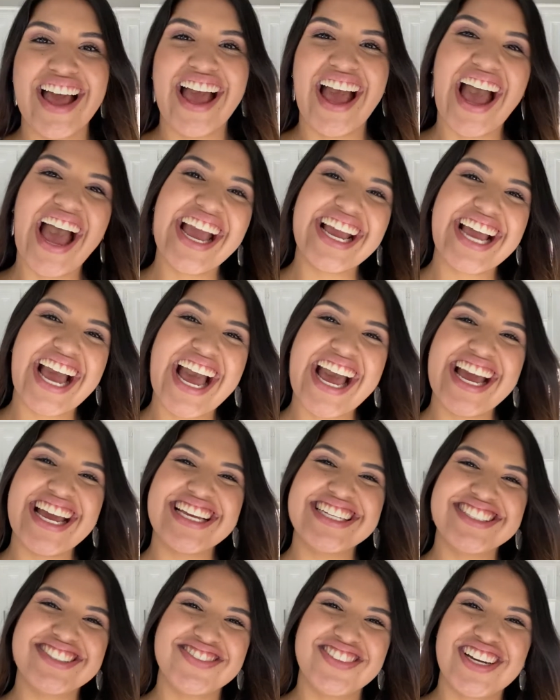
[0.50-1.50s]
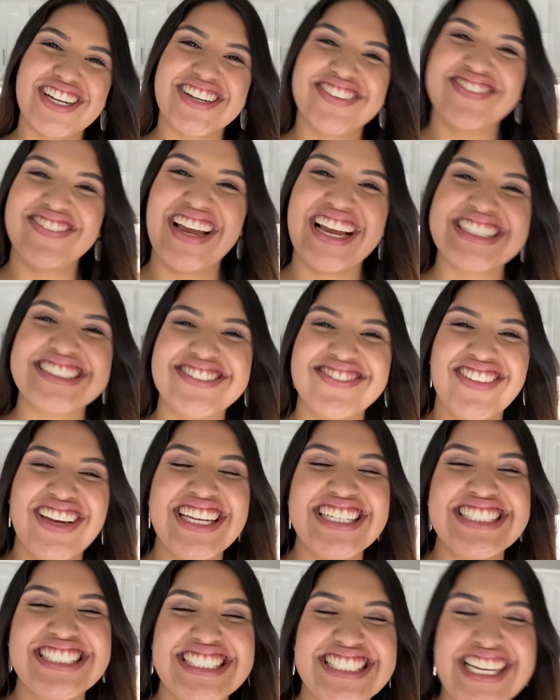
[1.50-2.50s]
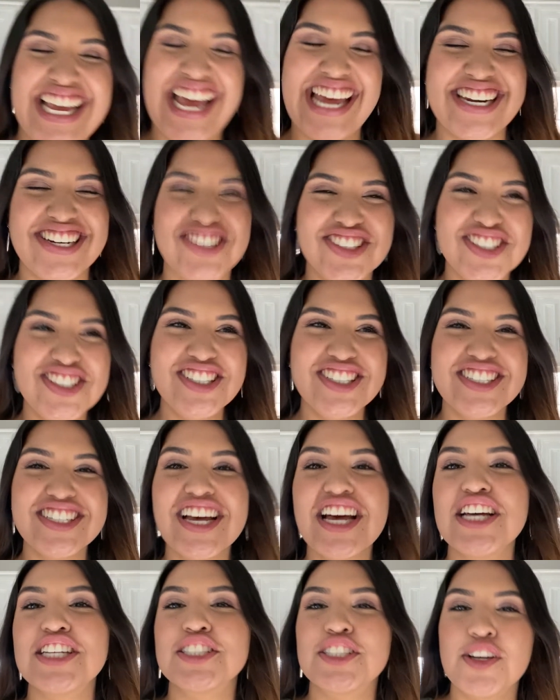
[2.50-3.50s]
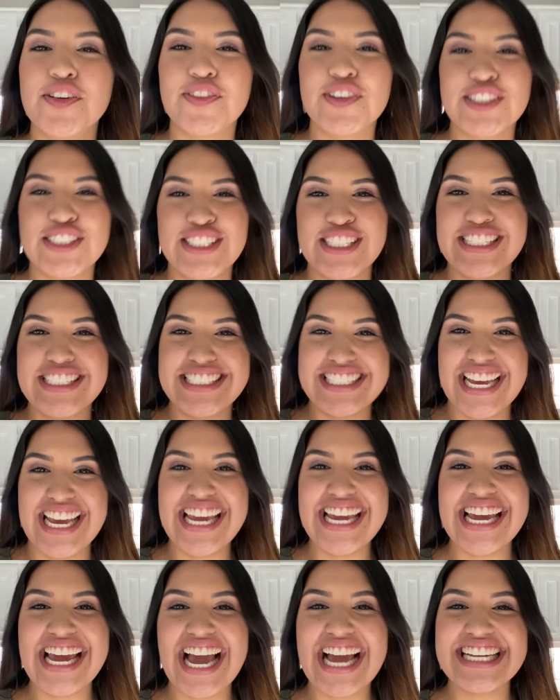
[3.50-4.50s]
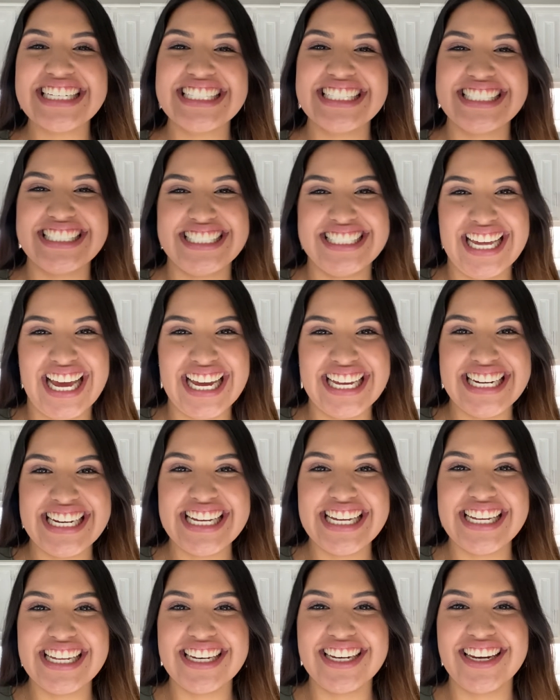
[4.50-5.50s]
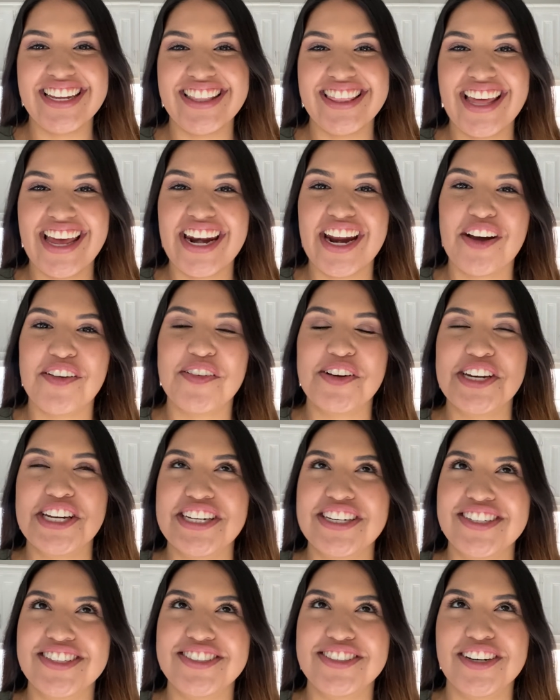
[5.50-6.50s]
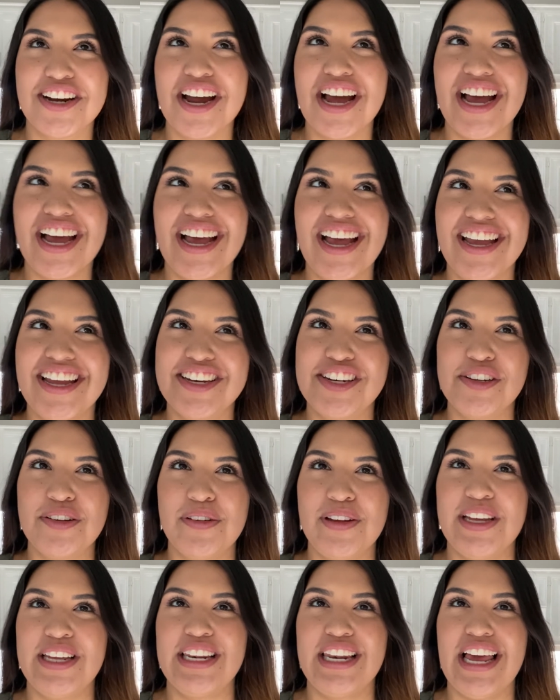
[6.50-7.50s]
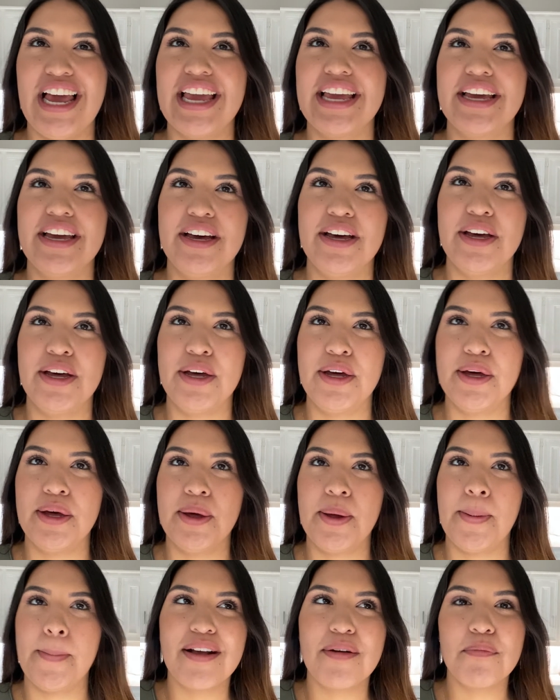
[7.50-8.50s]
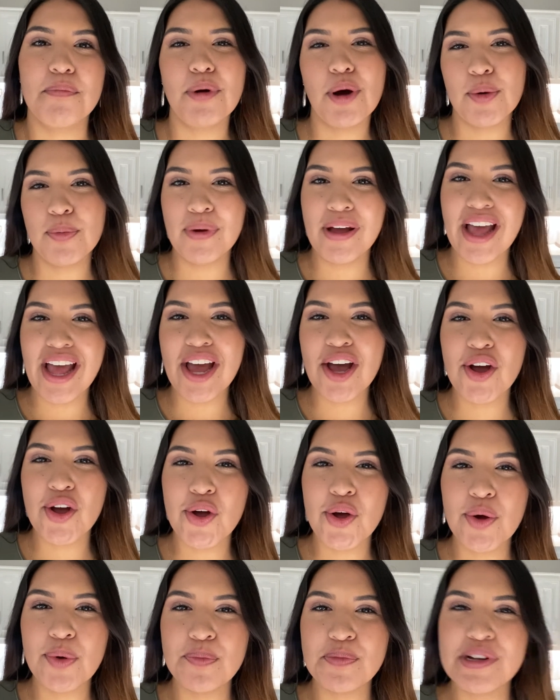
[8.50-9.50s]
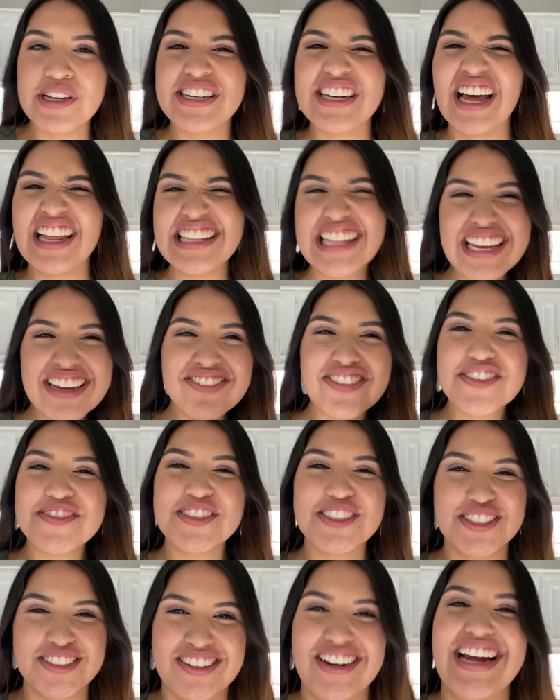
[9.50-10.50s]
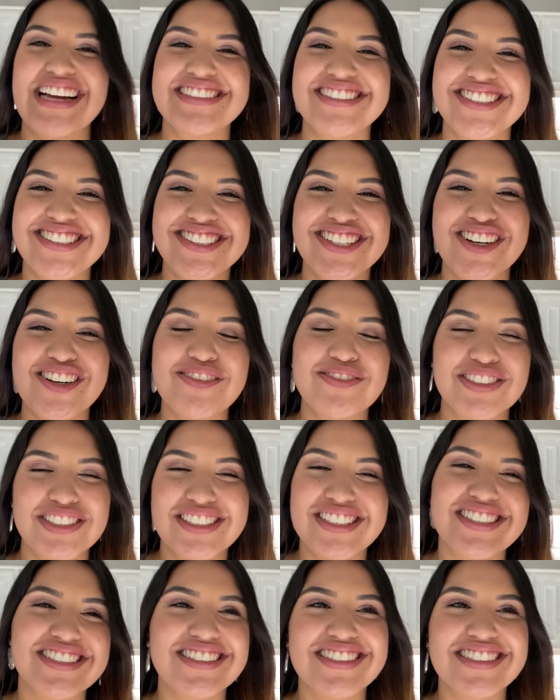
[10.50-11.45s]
Hi guys, welcome back to my channel. So for today I decided that I wanted to try doing like a boba at home, not like from scratch, but just